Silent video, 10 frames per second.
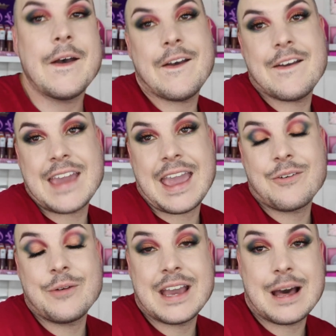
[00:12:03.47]
Okay,
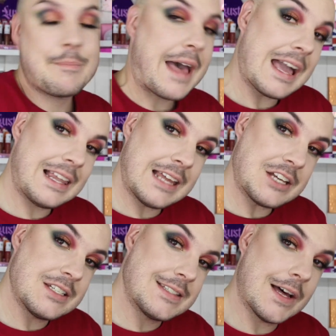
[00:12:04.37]
we are back,
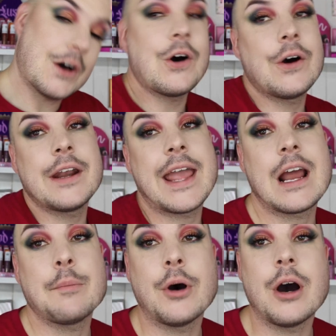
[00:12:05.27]
lashes are on, and
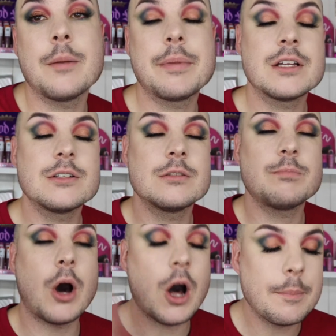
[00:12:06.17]
I
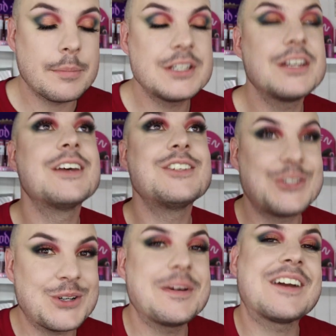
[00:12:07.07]
popped
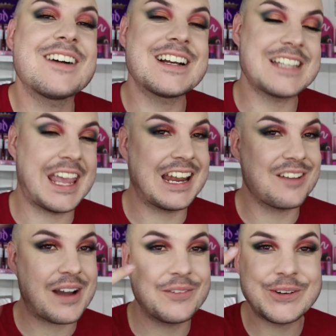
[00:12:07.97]
Strawberry Crush
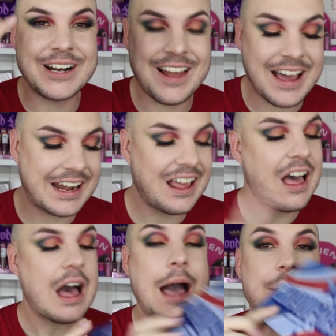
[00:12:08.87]
in my waterline. I'm